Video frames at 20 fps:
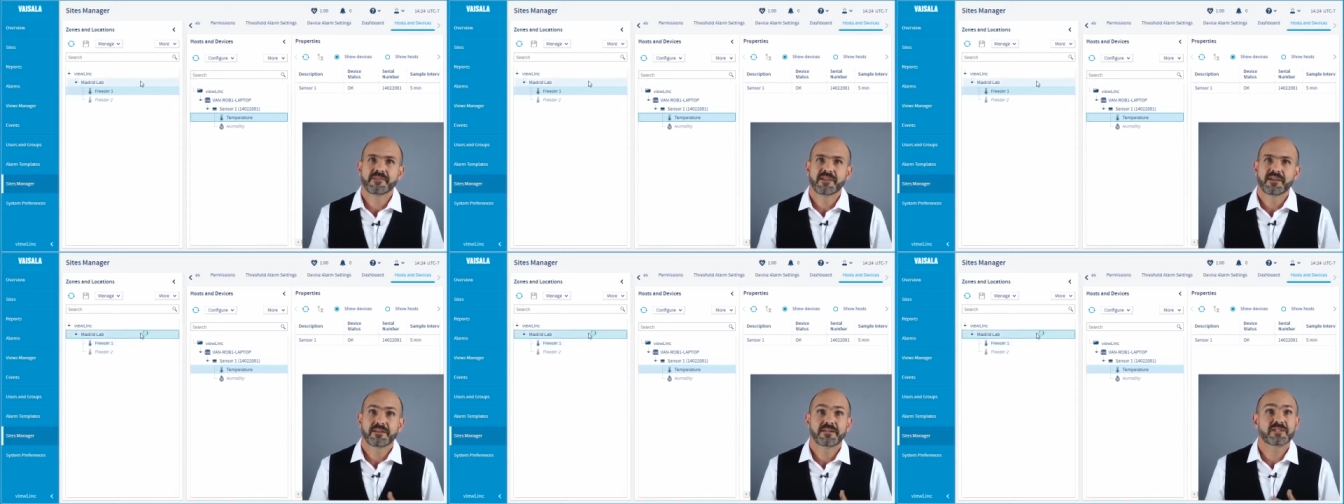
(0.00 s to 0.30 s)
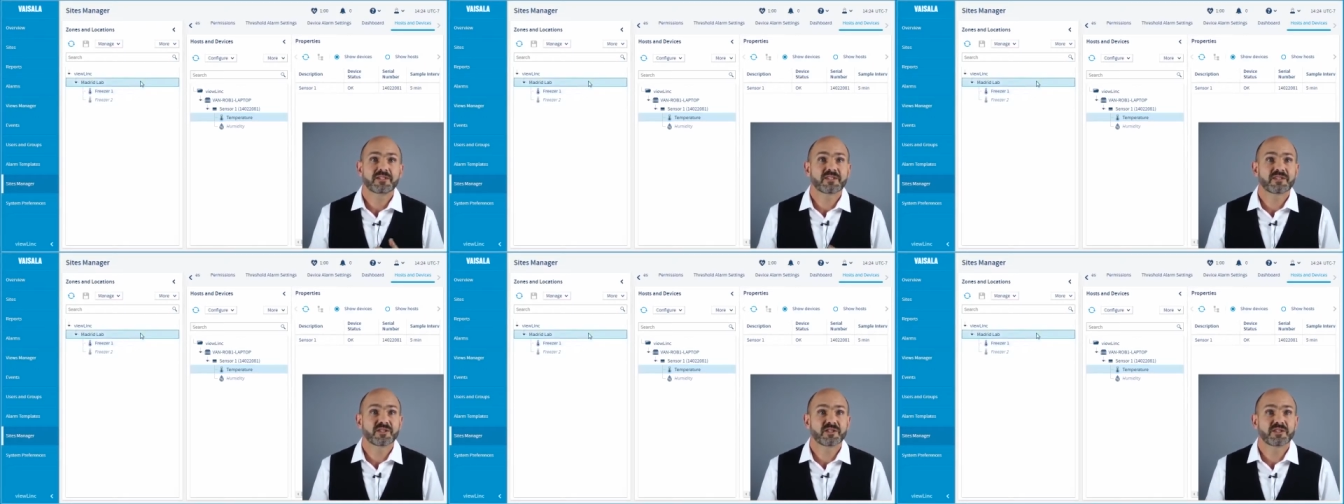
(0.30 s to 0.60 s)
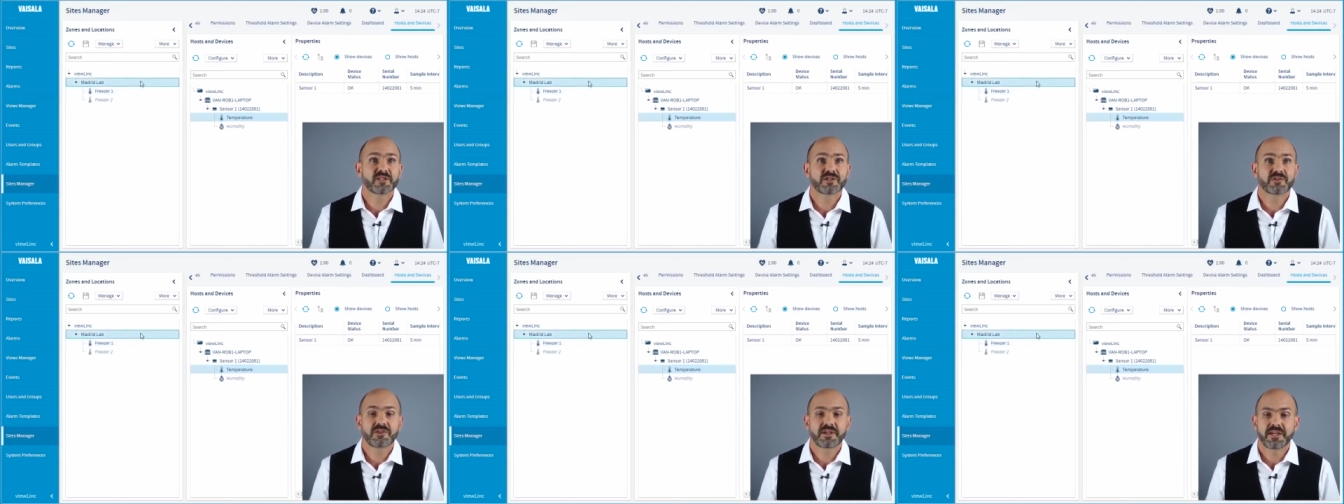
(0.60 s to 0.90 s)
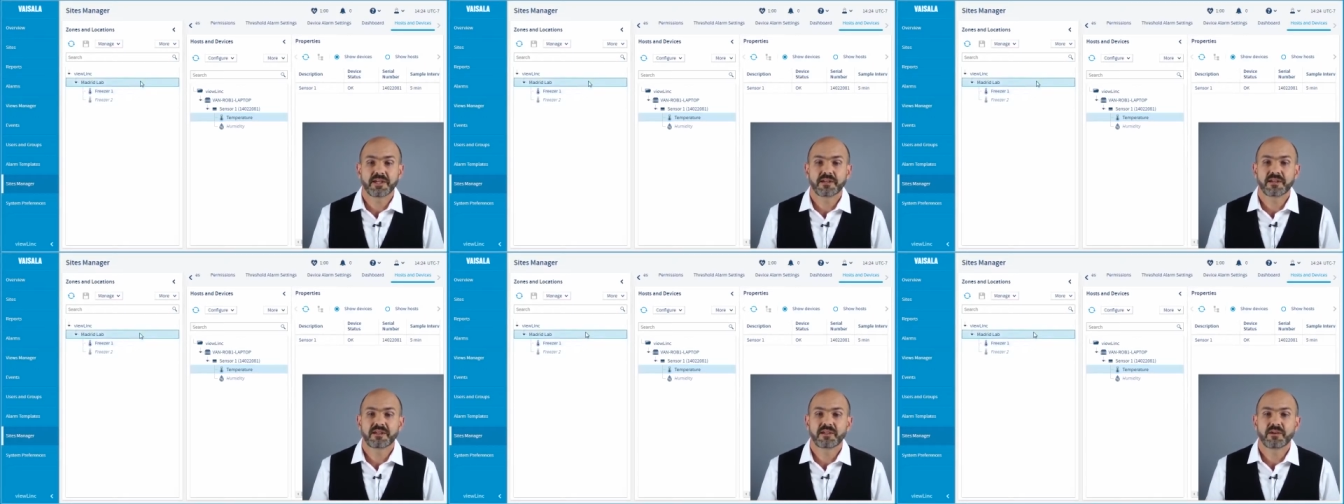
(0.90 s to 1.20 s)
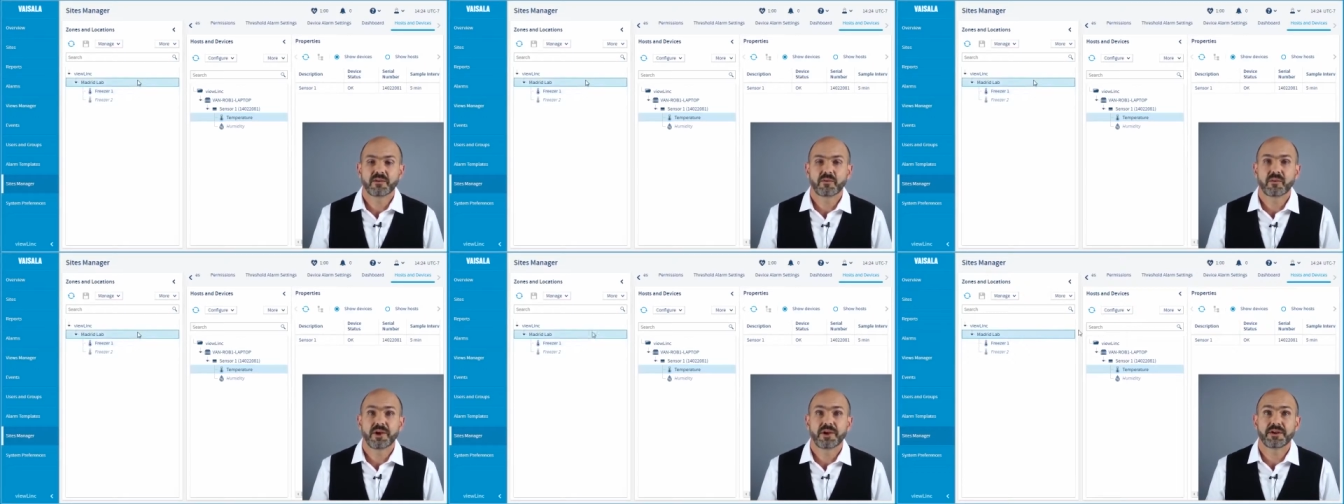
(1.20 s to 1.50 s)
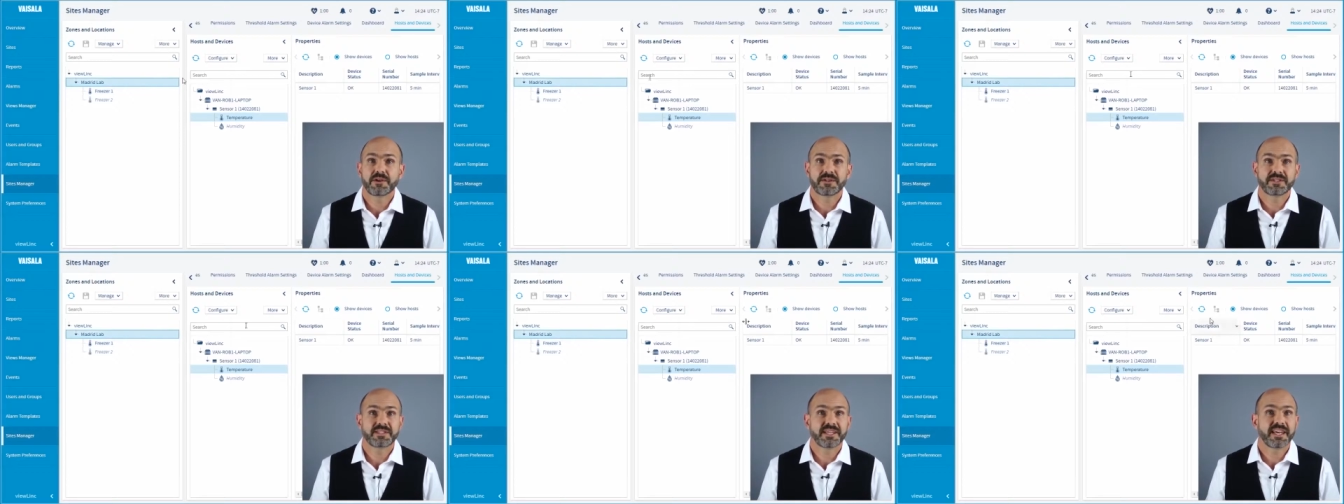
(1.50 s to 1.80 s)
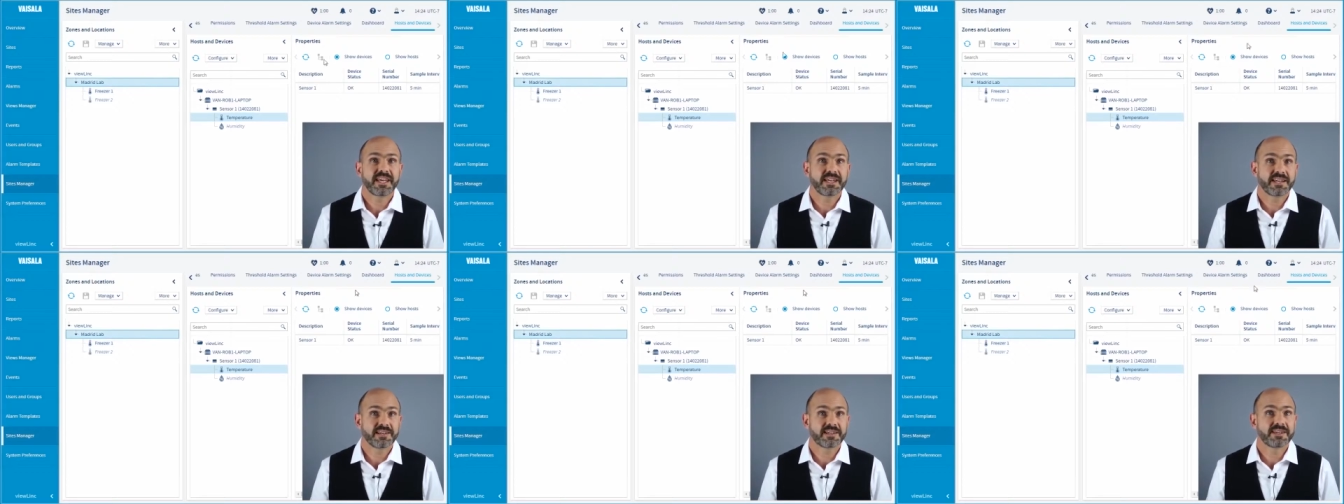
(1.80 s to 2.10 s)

This is a screen where your data